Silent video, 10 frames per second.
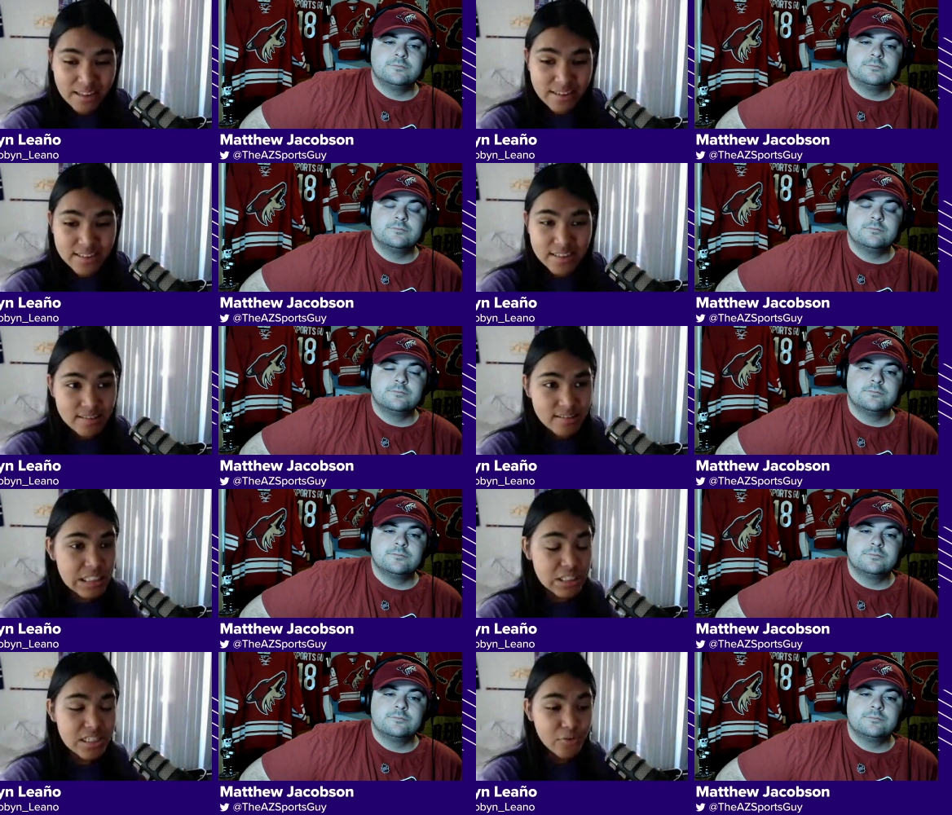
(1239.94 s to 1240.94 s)
Speaker 1: island
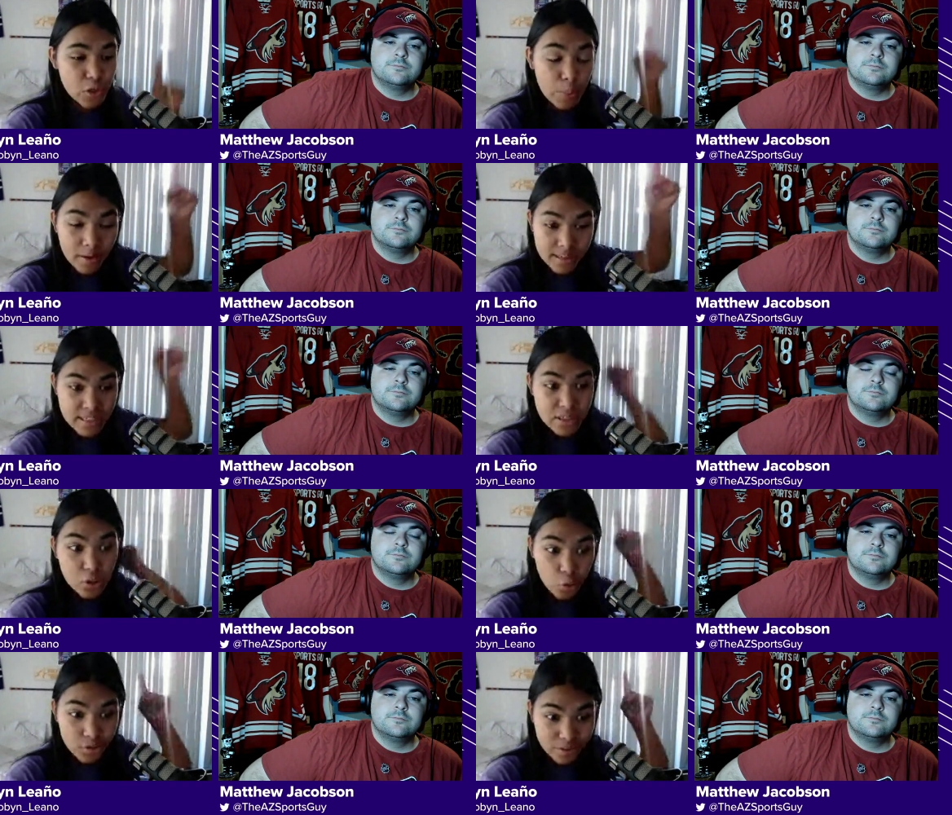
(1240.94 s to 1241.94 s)
just a few blocks
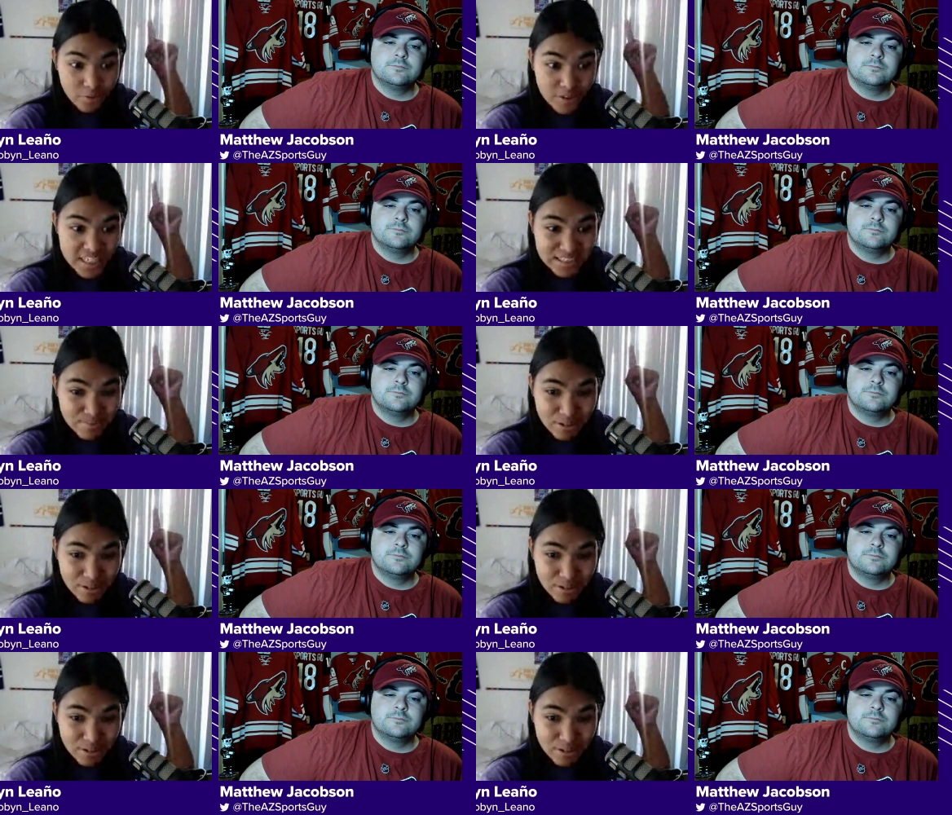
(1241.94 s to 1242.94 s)
north of Fiesta
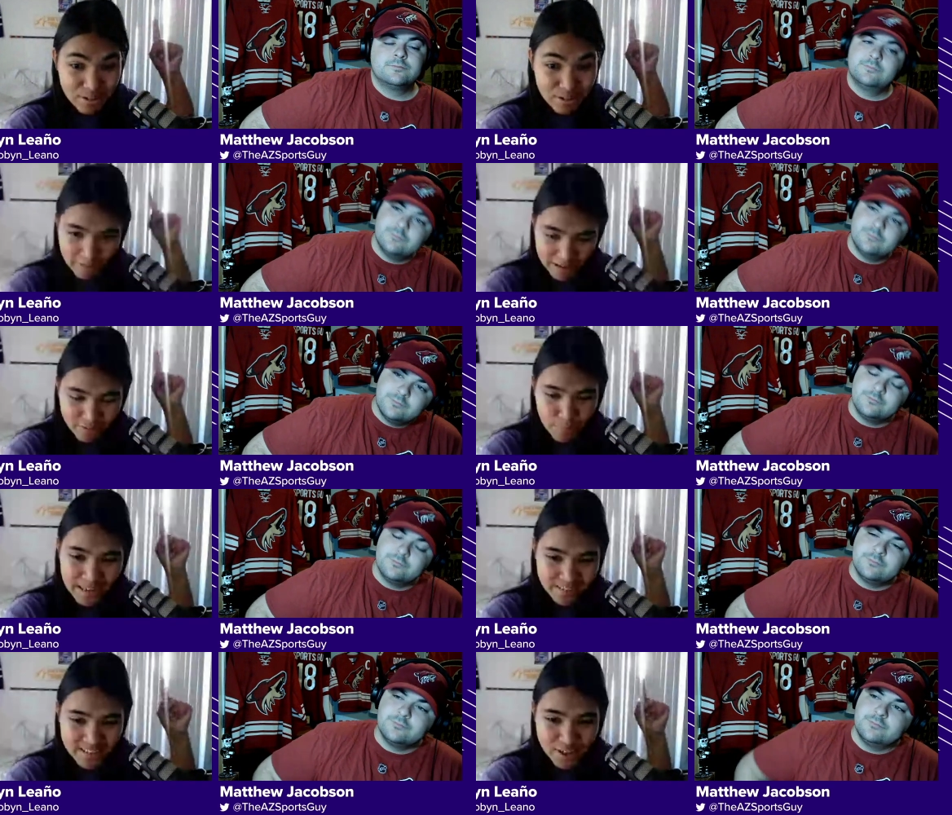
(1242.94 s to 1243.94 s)
Mall, right
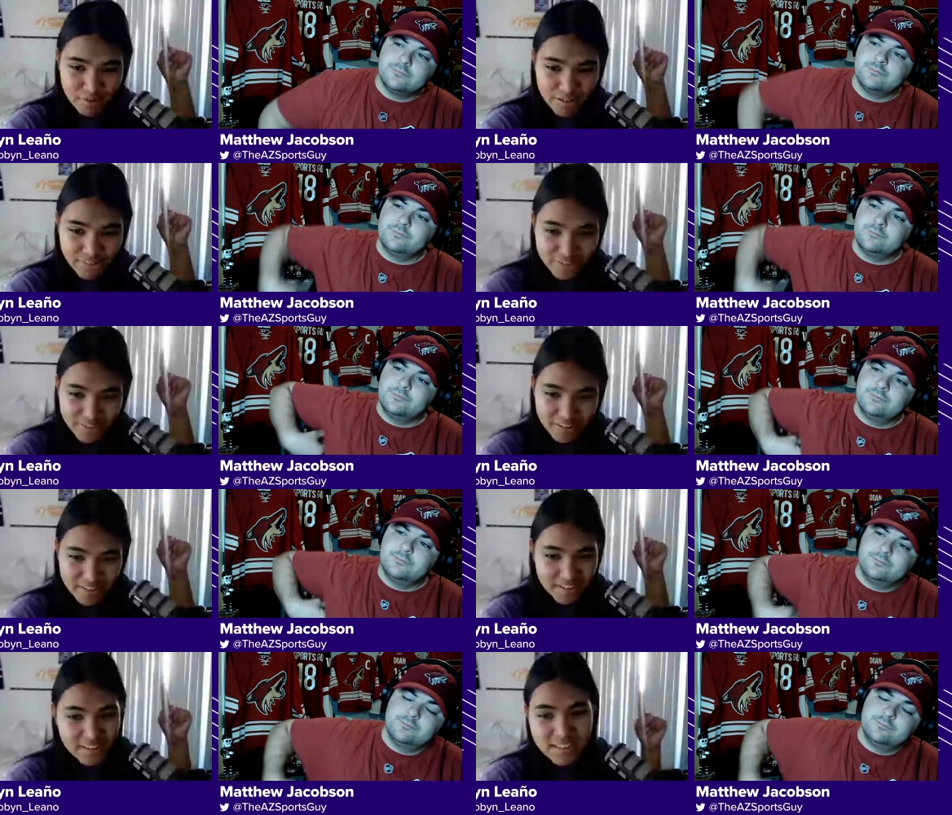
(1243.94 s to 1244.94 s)
off the bank of the Salt River.
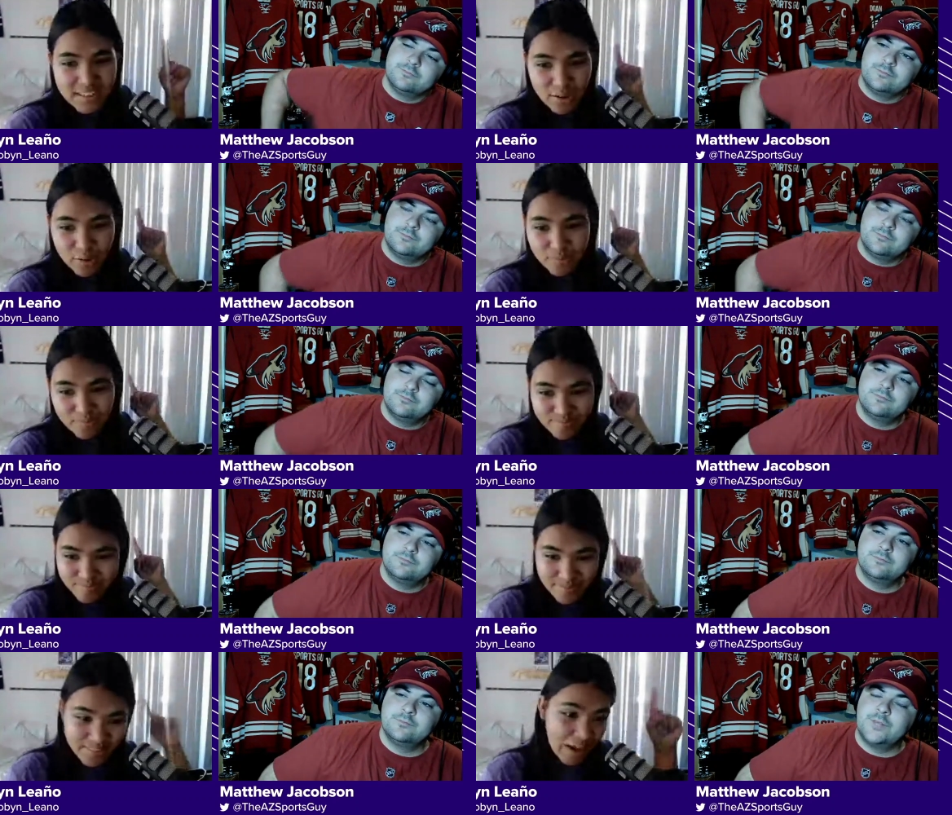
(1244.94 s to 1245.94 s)
So
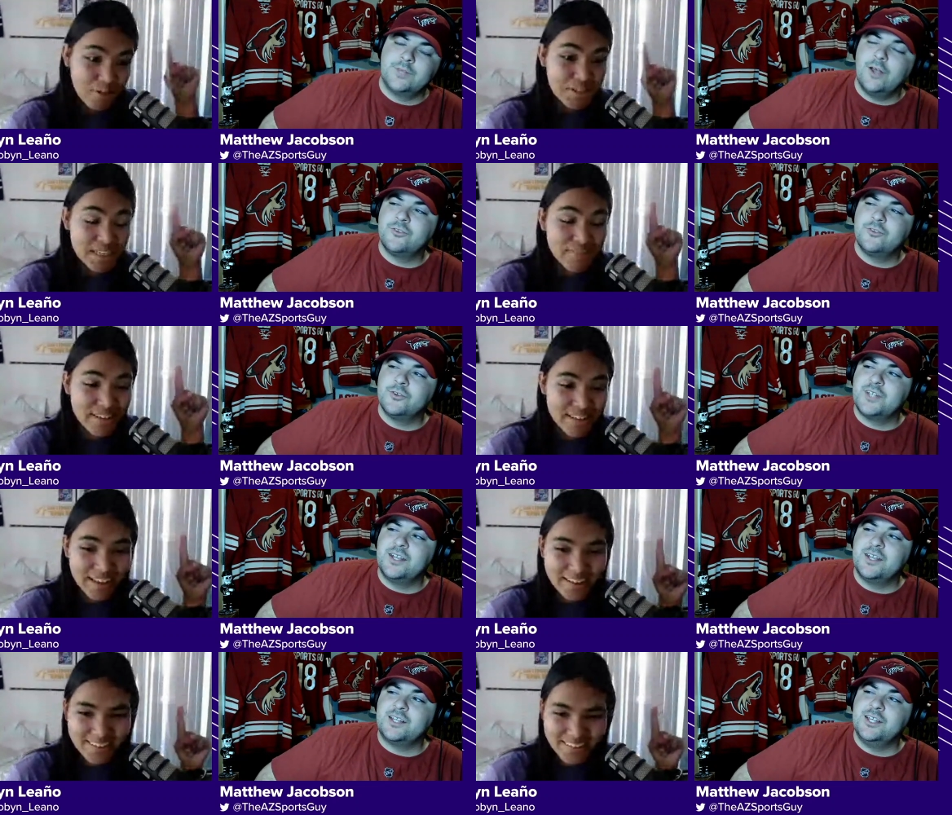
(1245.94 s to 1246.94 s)
Speaker 2: and also I'll just leave
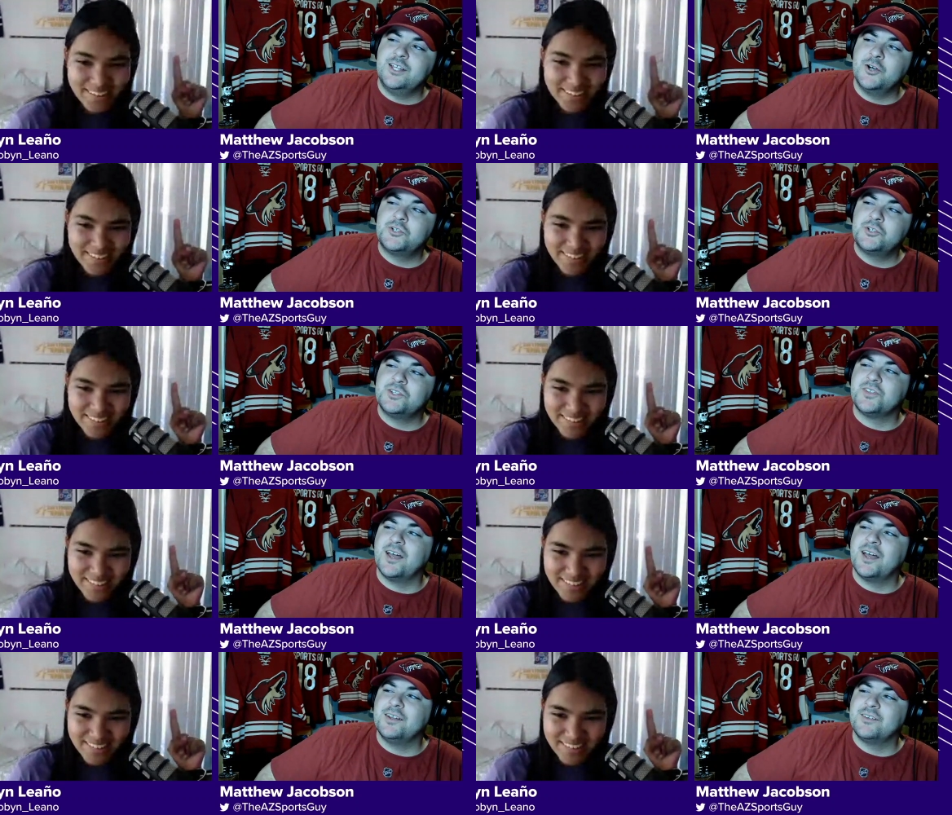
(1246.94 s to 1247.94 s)
it at that.
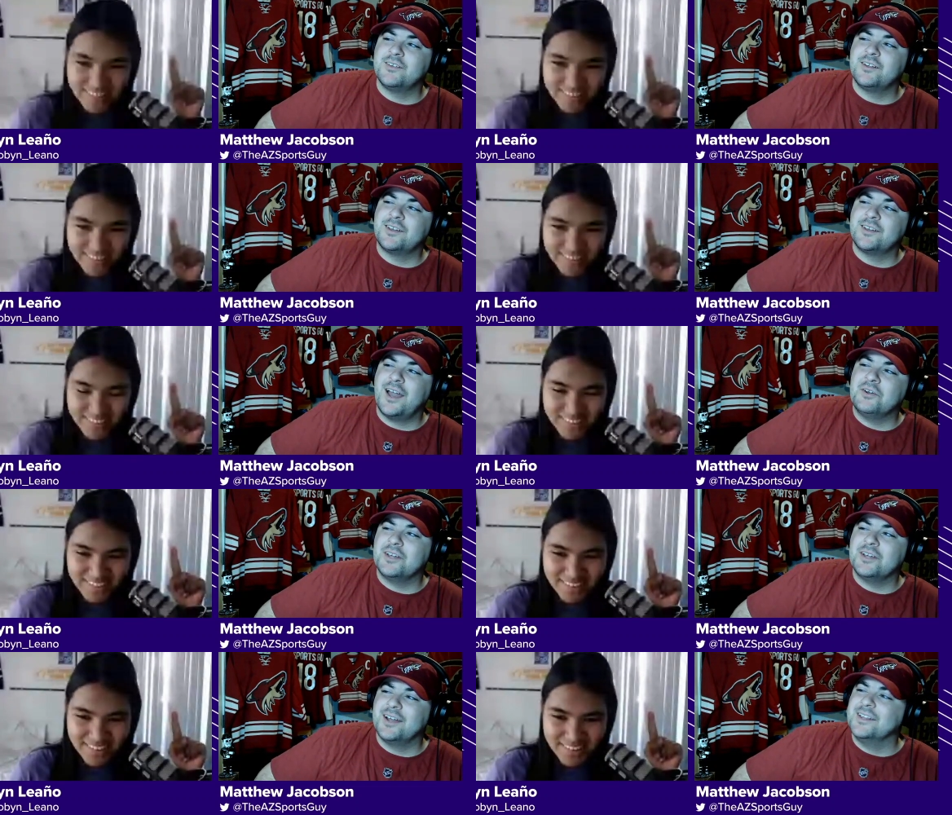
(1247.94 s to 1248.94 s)
Oceanside is on a county
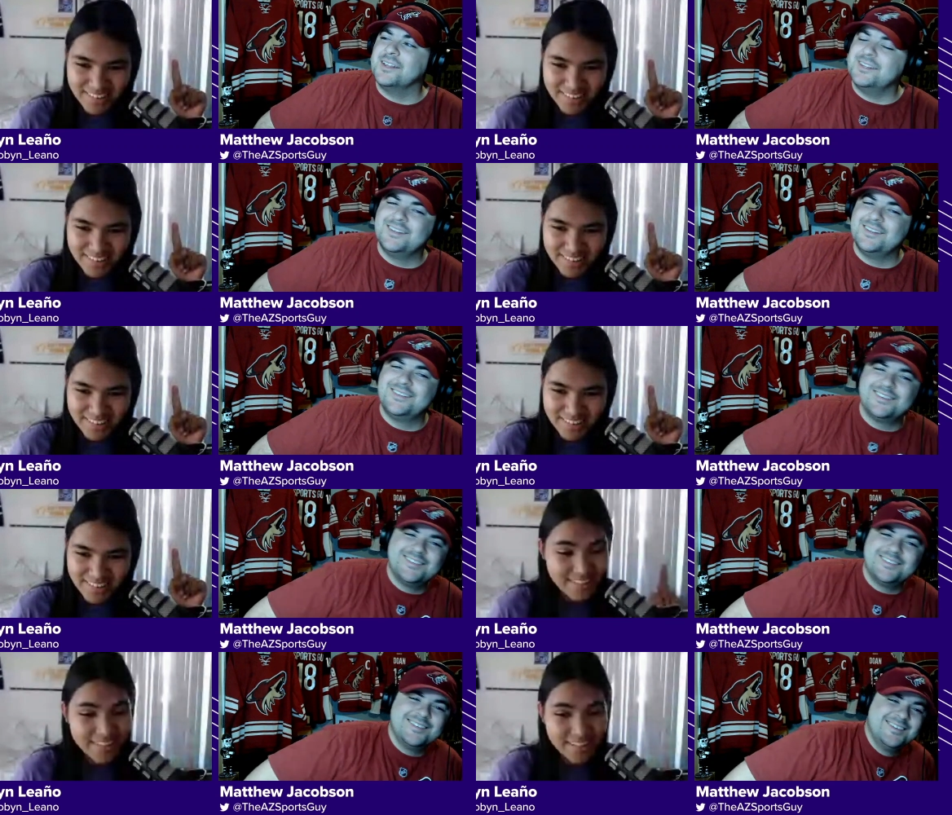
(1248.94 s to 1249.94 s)
island.
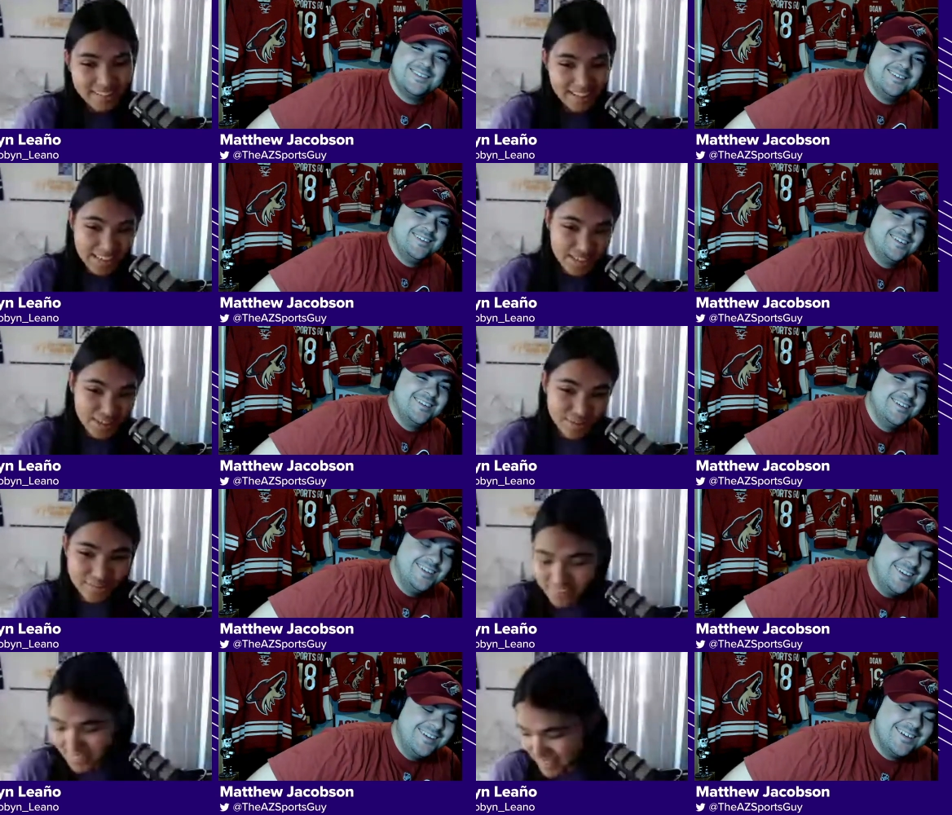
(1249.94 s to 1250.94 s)
Speaker 1: That
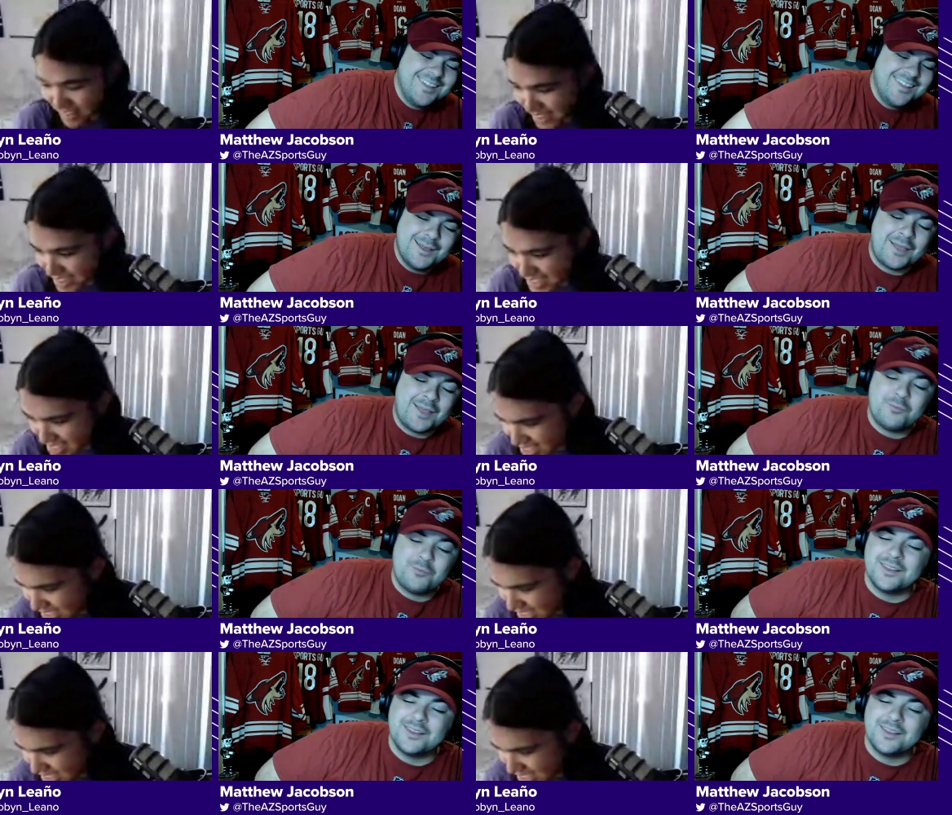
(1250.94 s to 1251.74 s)
too.
Speaker 2: That would be